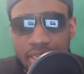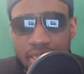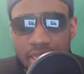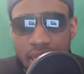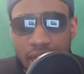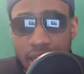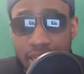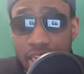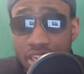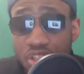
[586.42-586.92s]

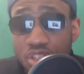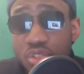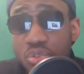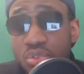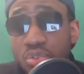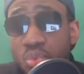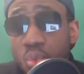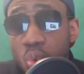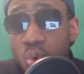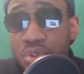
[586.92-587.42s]
and I
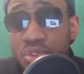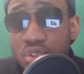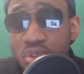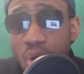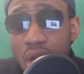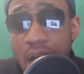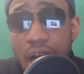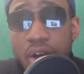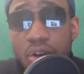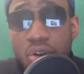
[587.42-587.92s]
just want to
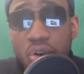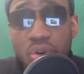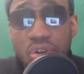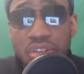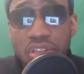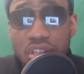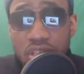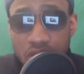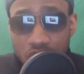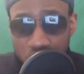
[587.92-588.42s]
know how good
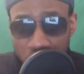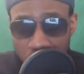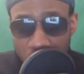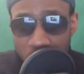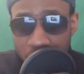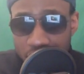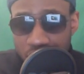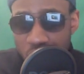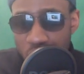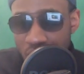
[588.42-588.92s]
the, the
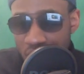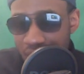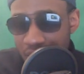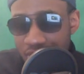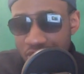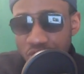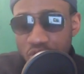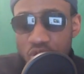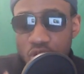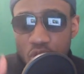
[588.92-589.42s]
story is with
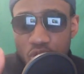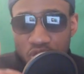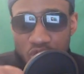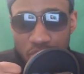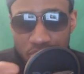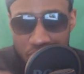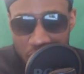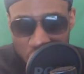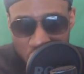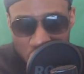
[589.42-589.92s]
regards to, to
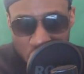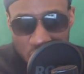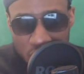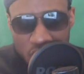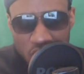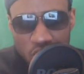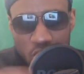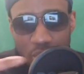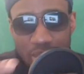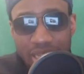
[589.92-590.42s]
mission,
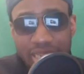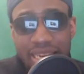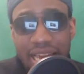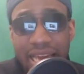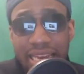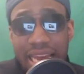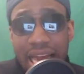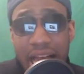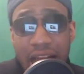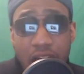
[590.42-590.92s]
storyline,
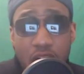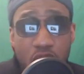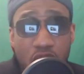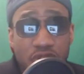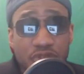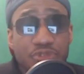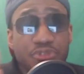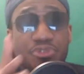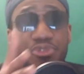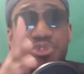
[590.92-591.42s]
and how
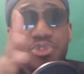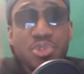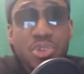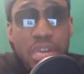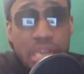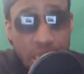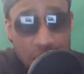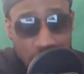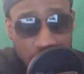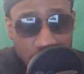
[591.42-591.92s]

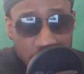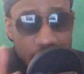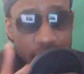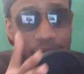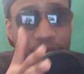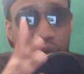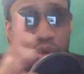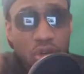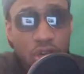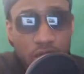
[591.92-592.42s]
free
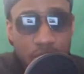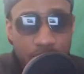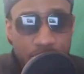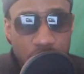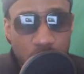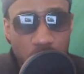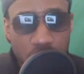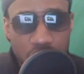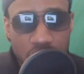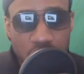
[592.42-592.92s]
you can
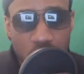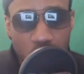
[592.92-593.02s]
be within the